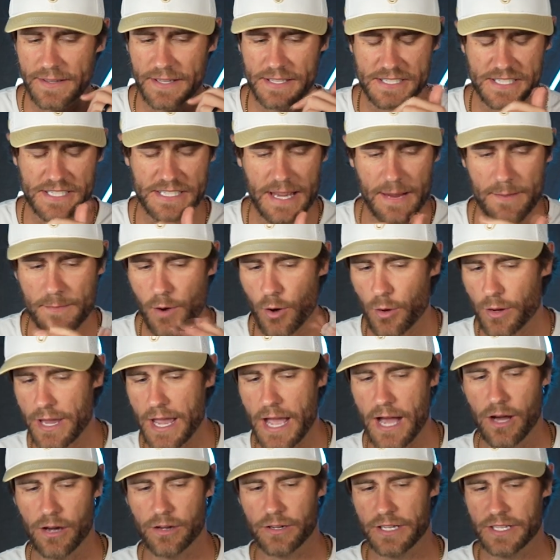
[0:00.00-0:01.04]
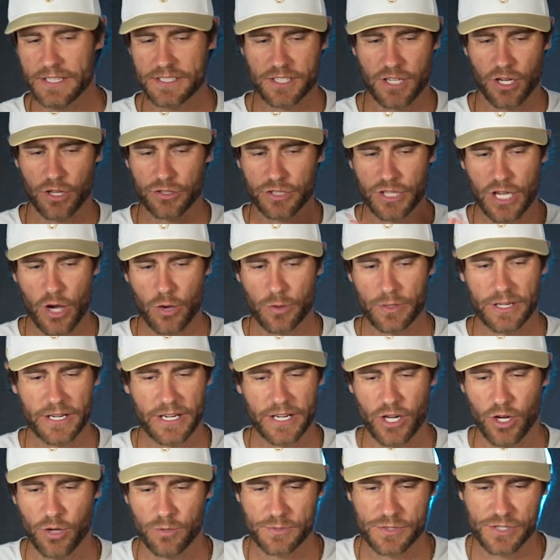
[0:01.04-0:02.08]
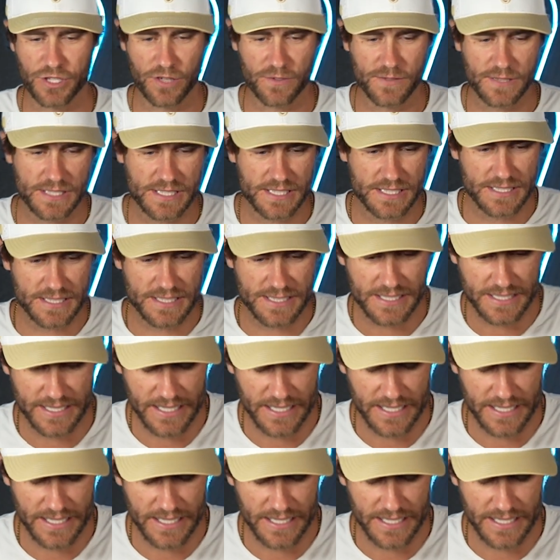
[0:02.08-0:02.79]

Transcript: this demo account. It's called Coconut Home Services.